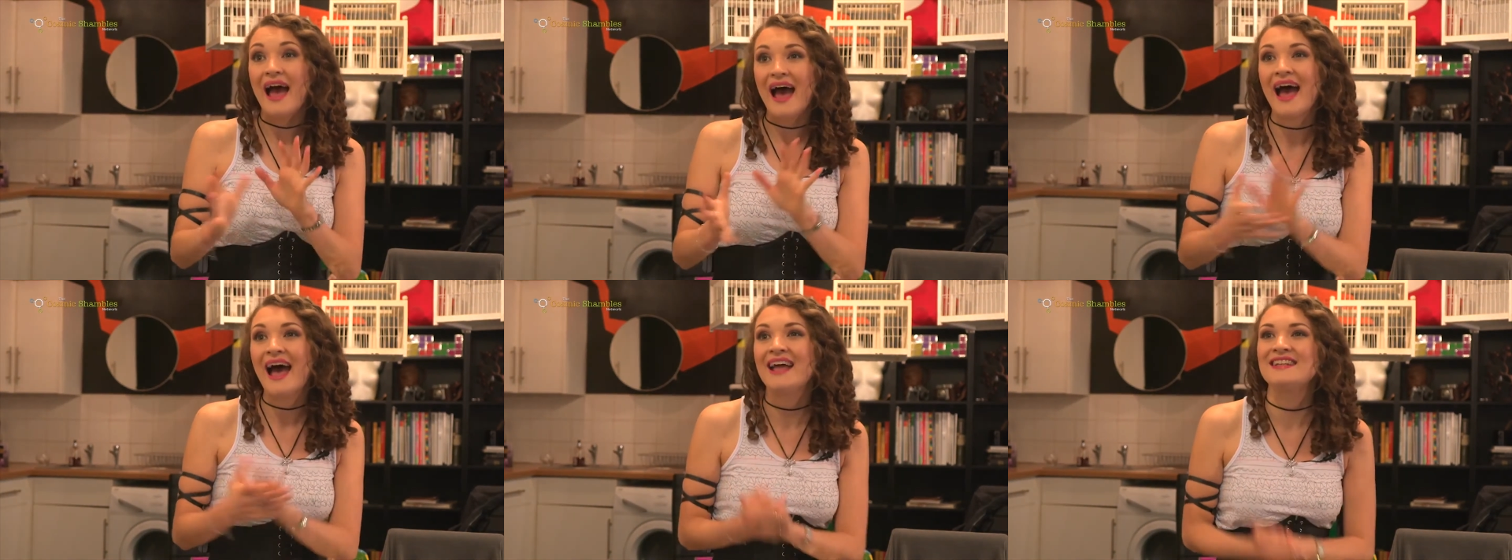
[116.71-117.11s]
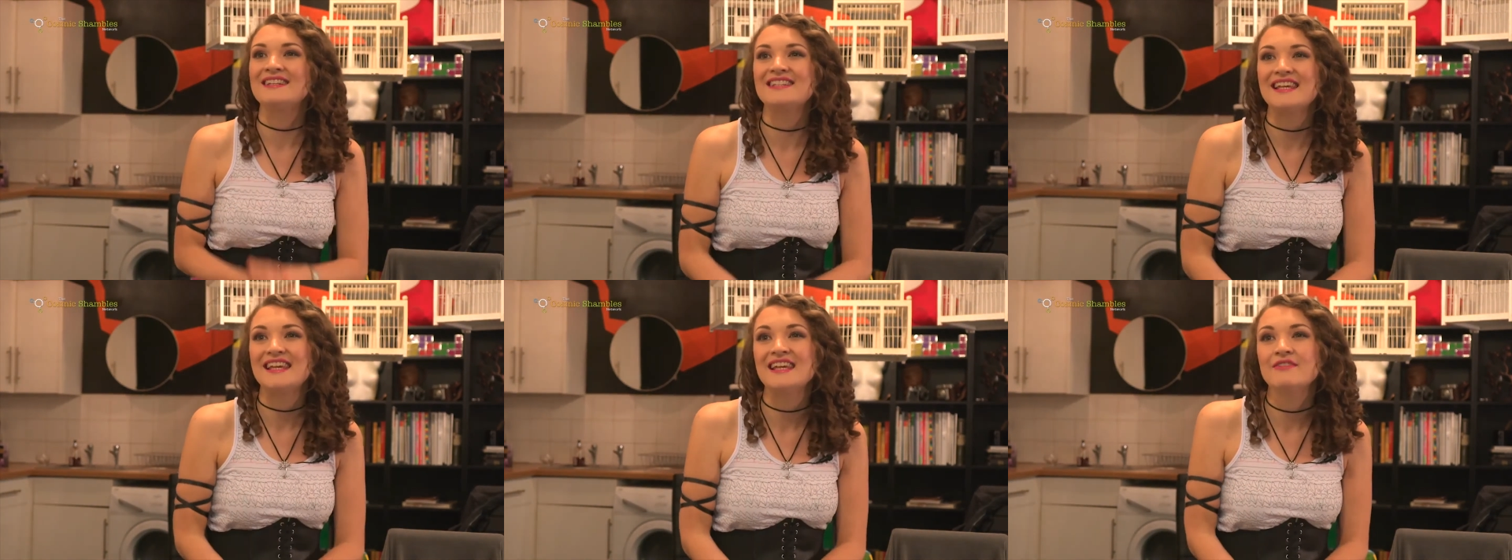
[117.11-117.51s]

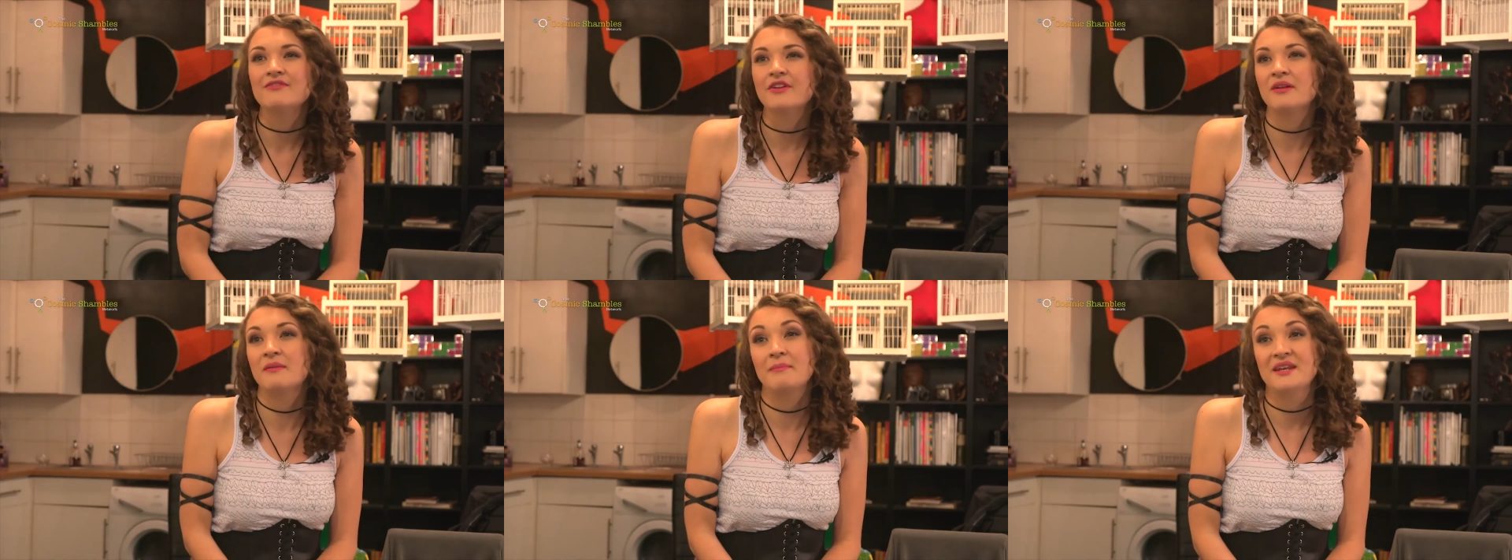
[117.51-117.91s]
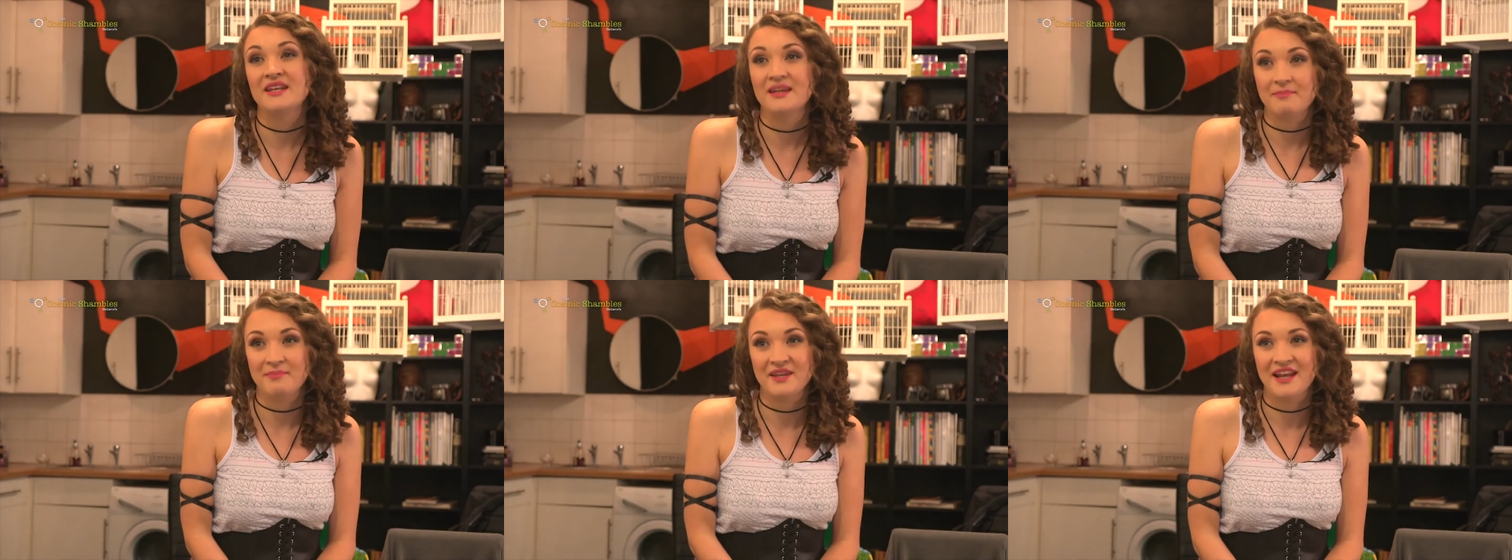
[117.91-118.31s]
and even
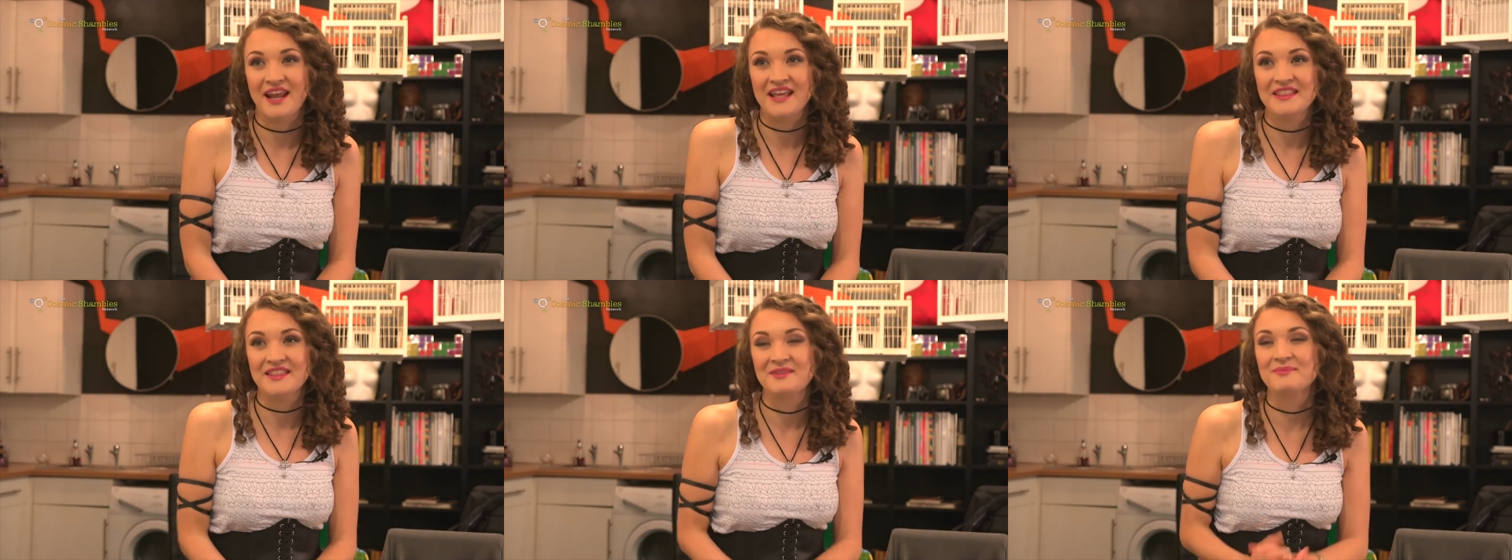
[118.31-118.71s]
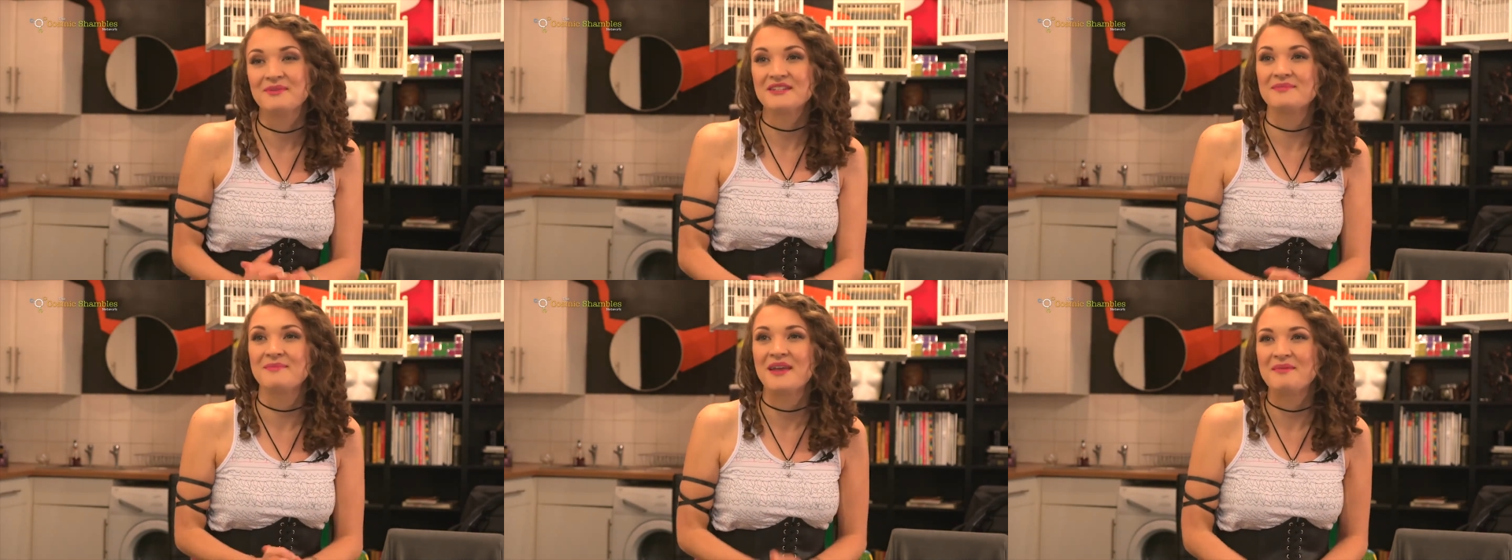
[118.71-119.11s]
manipulate them
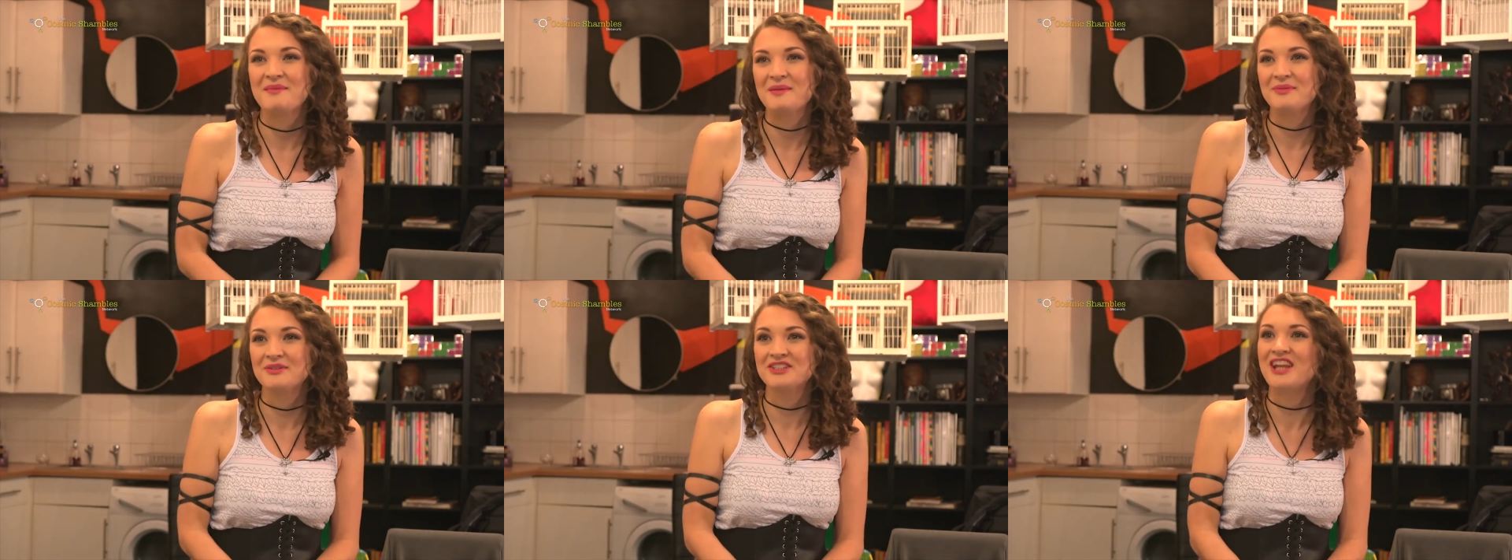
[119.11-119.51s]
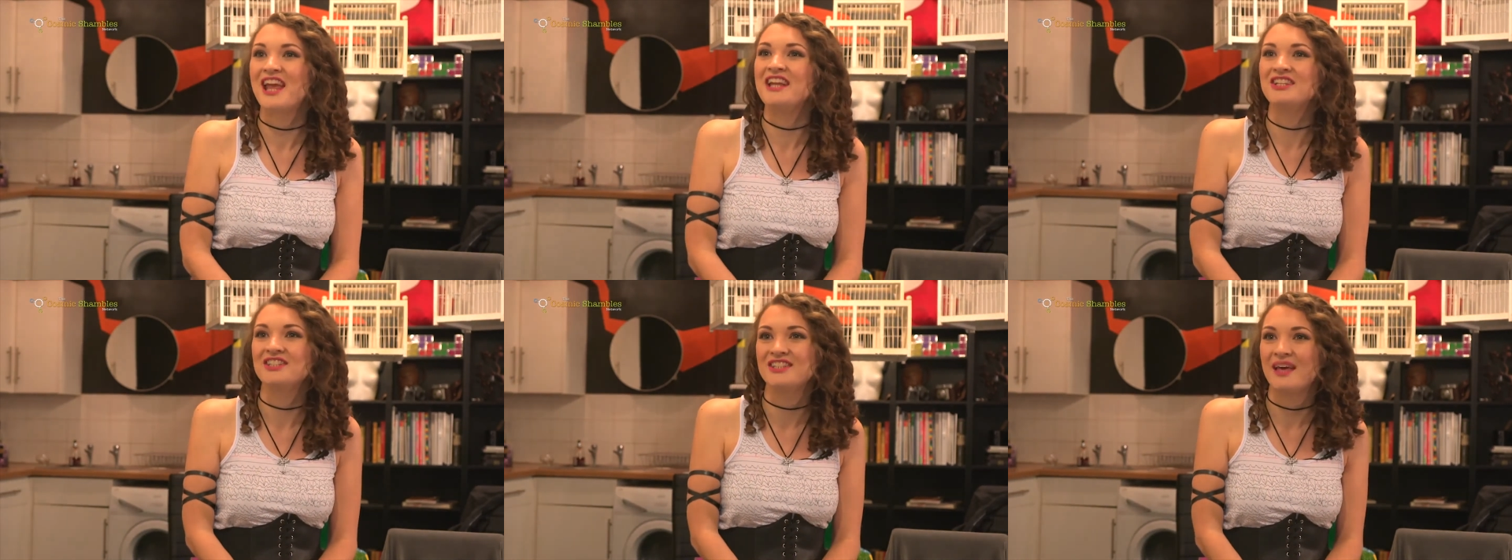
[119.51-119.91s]
to make people
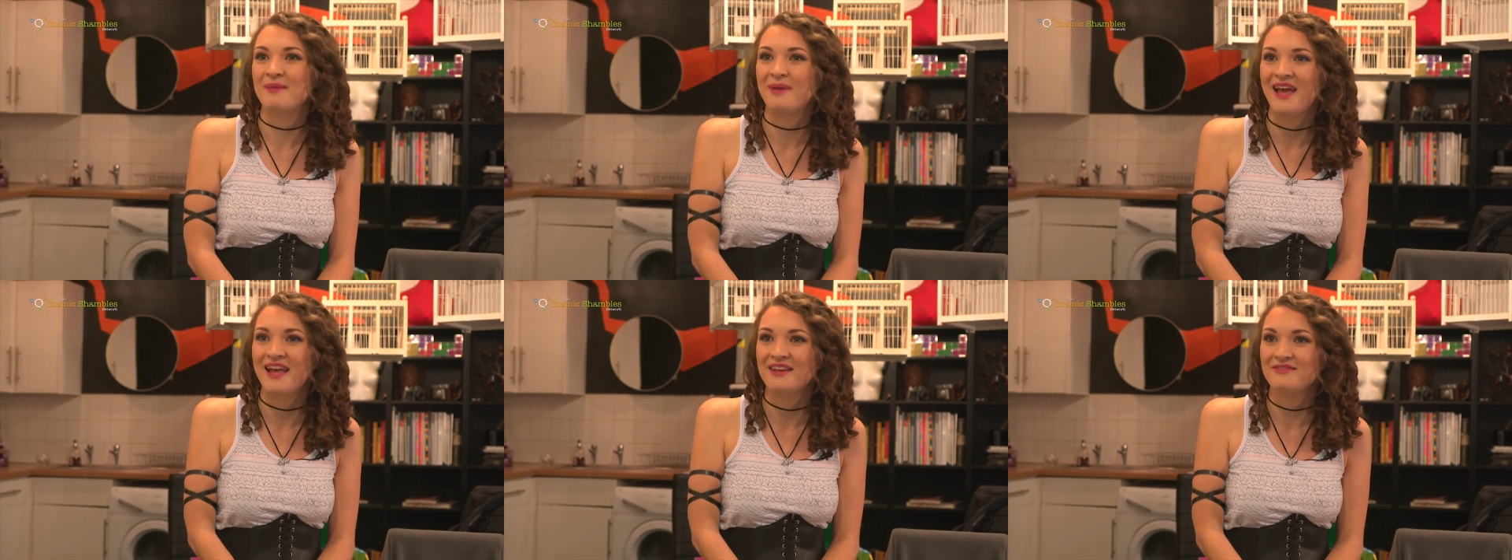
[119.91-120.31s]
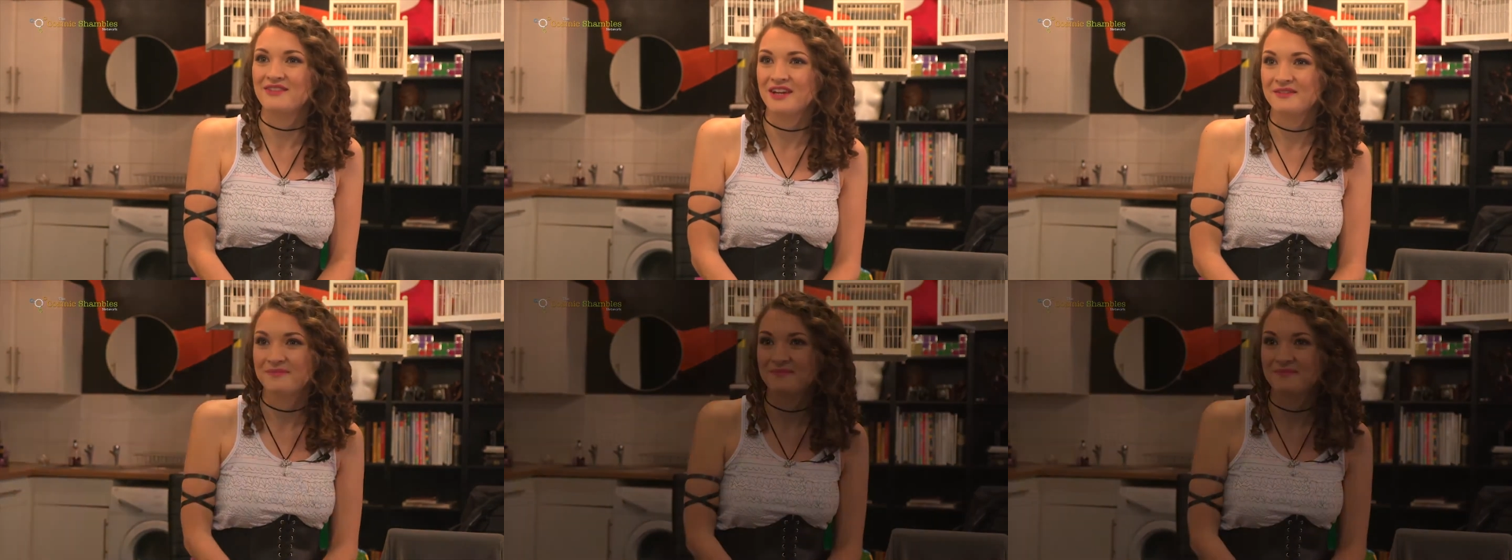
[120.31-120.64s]
change their behaviour.